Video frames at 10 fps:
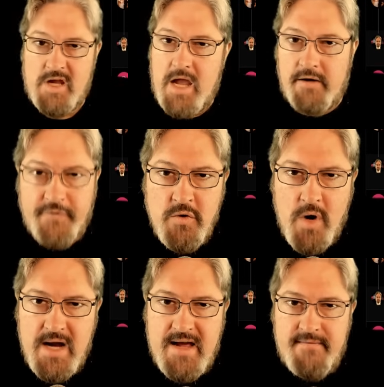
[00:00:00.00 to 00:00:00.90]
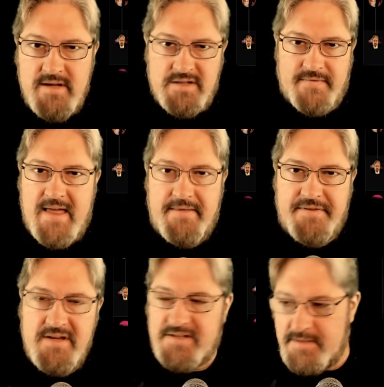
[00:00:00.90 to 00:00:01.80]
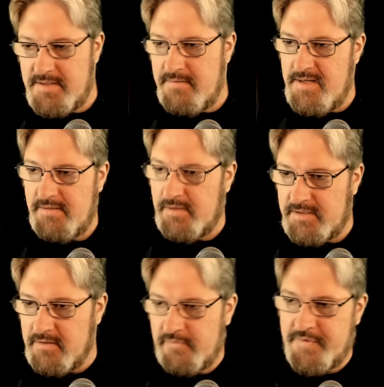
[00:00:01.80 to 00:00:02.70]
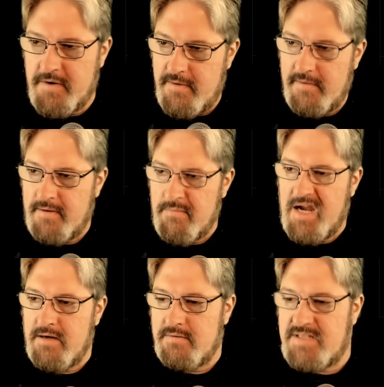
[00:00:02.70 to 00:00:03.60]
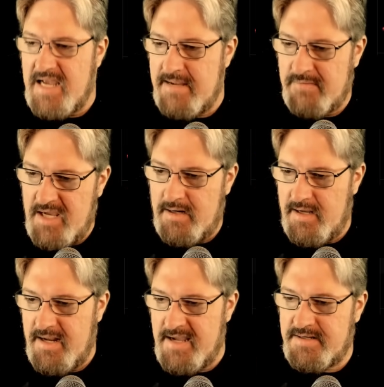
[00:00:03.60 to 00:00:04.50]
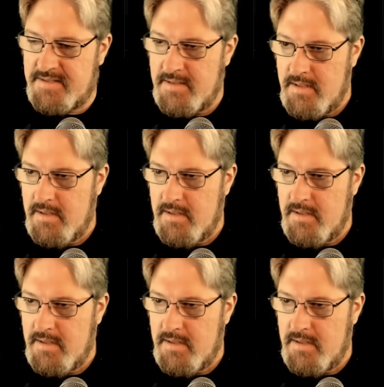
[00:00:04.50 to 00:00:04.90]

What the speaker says: And if you want evidence for that thesis, you need look no further than my own timeline on X.